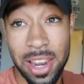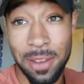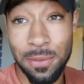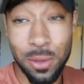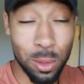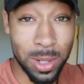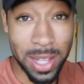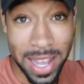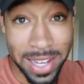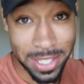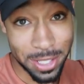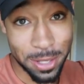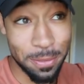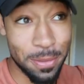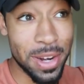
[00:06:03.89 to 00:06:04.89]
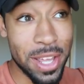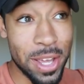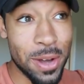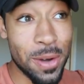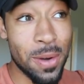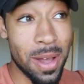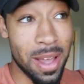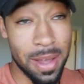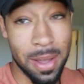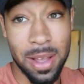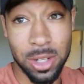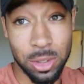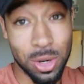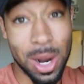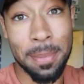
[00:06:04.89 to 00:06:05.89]
And if you liked the video,
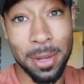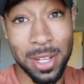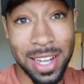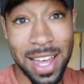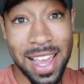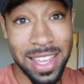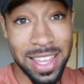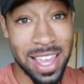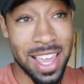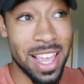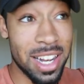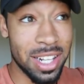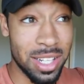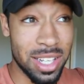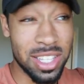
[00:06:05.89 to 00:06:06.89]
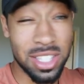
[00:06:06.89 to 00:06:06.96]
drop a like and